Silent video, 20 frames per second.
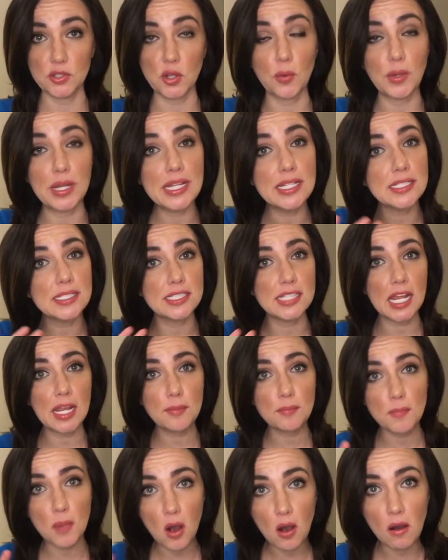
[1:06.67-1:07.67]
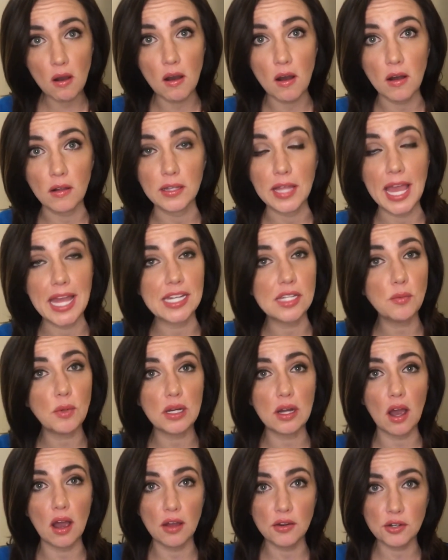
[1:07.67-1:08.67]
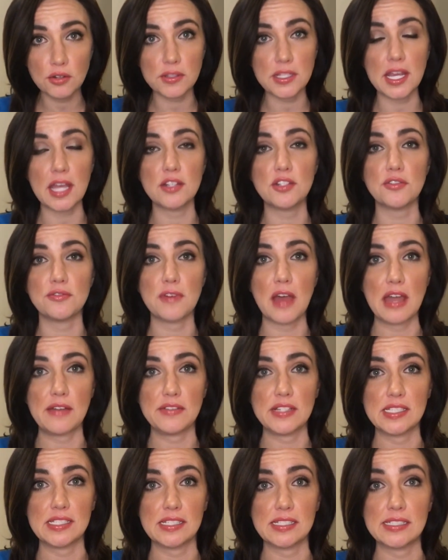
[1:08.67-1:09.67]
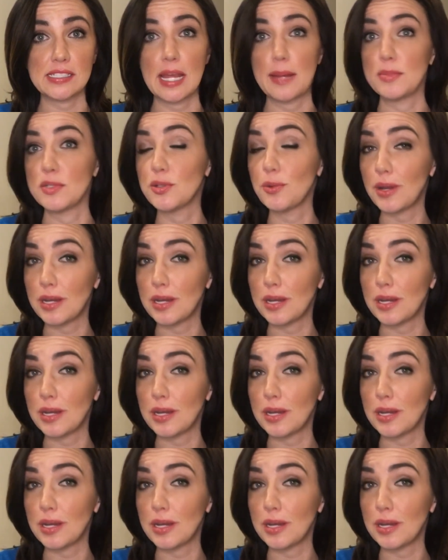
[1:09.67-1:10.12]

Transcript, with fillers: So in St. Paul, anyone under the age of five is exempt.